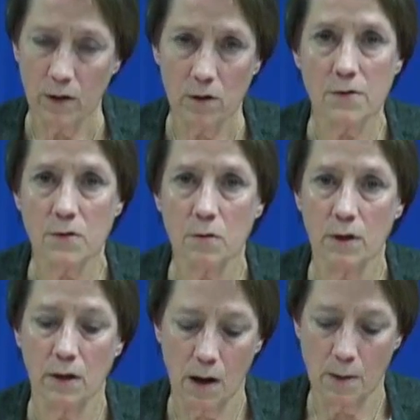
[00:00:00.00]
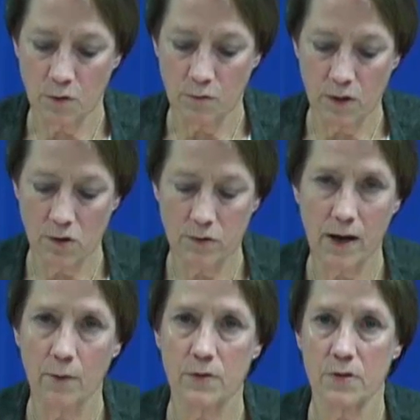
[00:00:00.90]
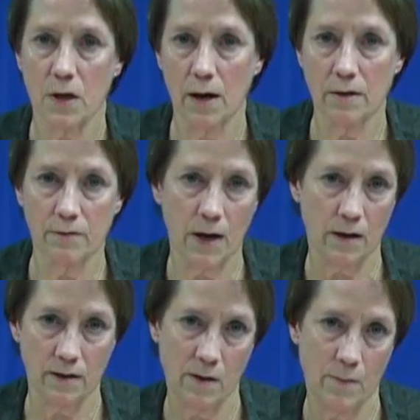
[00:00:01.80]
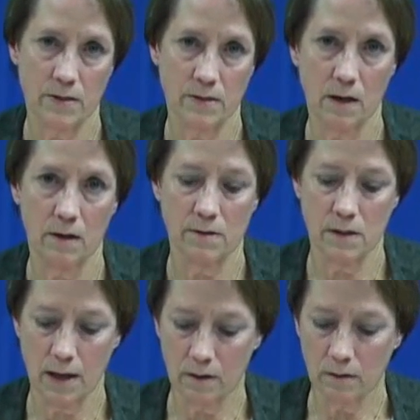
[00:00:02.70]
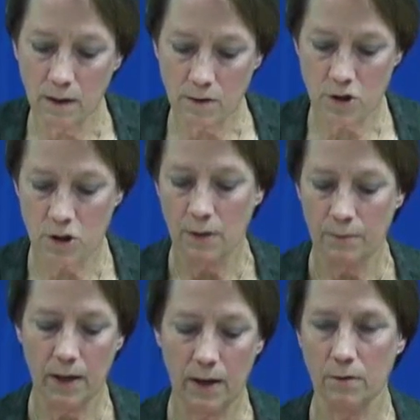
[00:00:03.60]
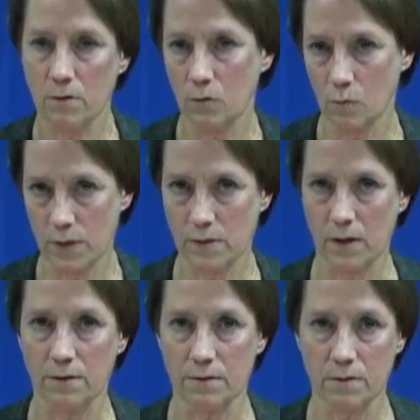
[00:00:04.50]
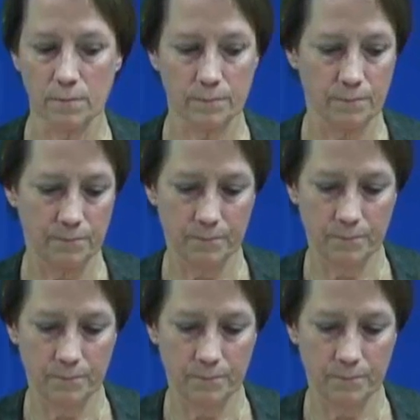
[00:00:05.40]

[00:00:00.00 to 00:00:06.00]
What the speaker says: We can also look at observations outside of academic settings like lunch and recess.